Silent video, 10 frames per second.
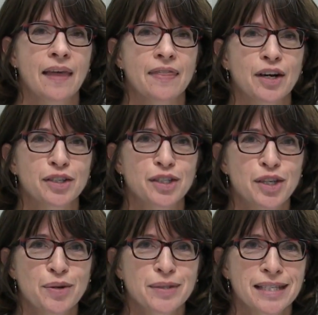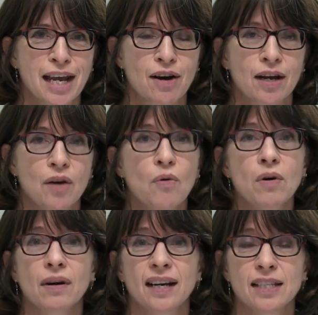that are too scary
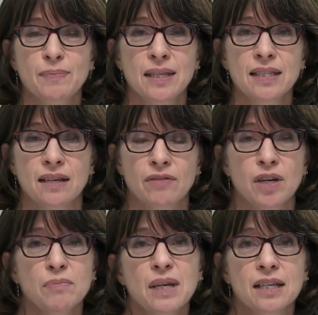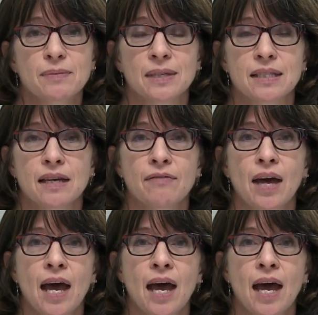or expensive, could be expensive,